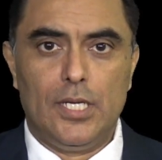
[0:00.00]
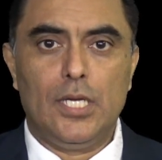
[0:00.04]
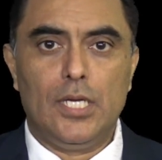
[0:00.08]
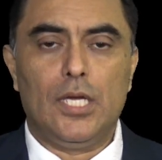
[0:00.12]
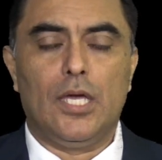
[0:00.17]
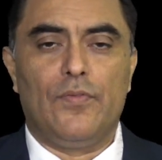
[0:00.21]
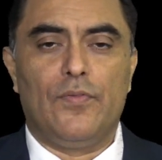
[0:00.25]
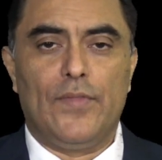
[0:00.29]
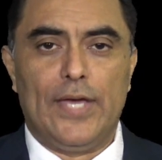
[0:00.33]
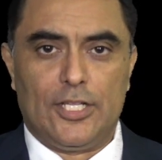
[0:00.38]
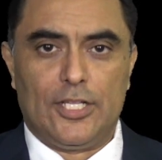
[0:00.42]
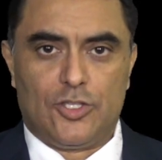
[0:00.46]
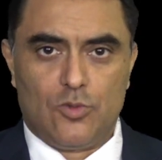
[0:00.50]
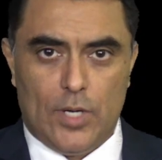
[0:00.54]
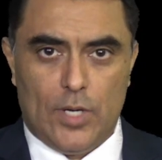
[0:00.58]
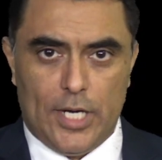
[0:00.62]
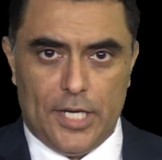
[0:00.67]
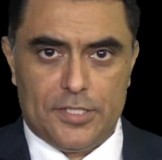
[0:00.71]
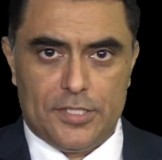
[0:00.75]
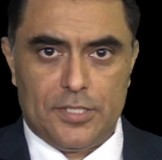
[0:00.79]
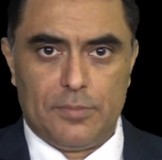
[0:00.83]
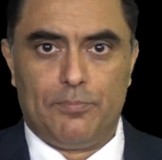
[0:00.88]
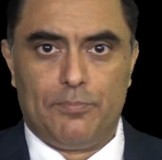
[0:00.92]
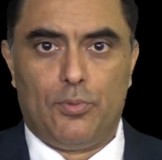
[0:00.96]
And that's why
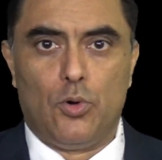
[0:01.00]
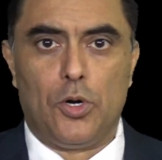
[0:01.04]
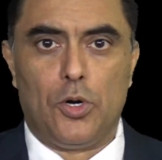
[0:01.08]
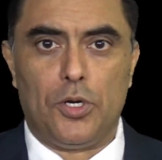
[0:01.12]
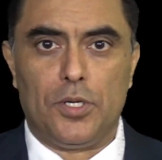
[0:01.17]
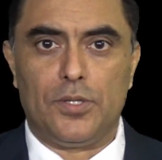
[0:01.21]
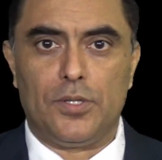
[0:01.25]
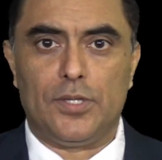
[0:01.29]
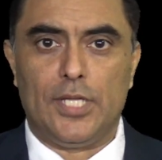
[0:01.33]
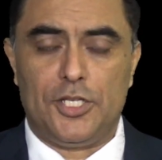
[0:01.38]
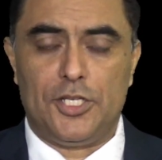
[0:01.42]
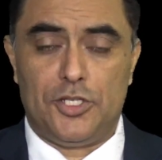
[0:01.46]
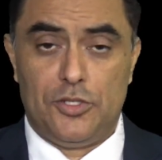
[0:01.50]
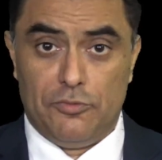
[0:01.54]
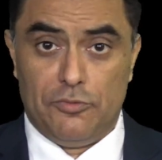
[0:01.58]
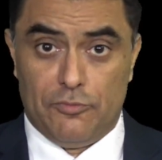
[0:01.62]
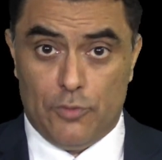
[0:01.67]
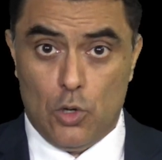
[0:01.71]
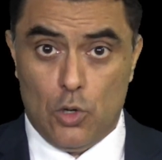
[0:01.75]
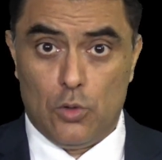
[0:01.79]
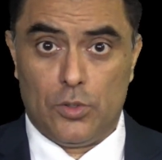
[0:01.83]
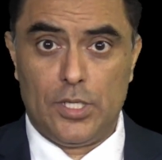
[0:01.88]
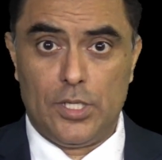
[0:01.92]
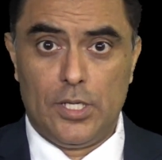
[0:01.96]
it's important that you
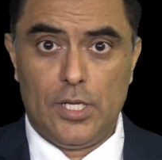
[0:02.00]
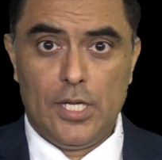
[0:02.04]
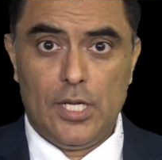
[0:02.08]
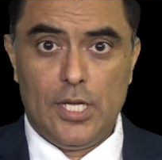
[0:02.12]
vote